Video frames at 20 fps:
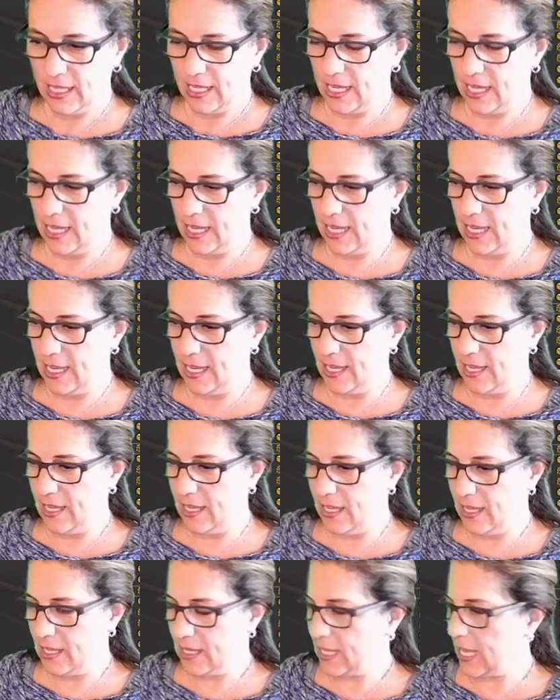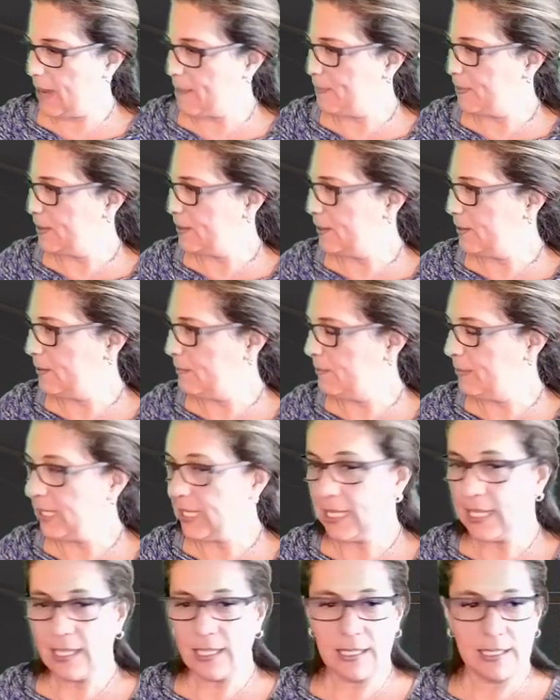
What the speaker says: a capital B.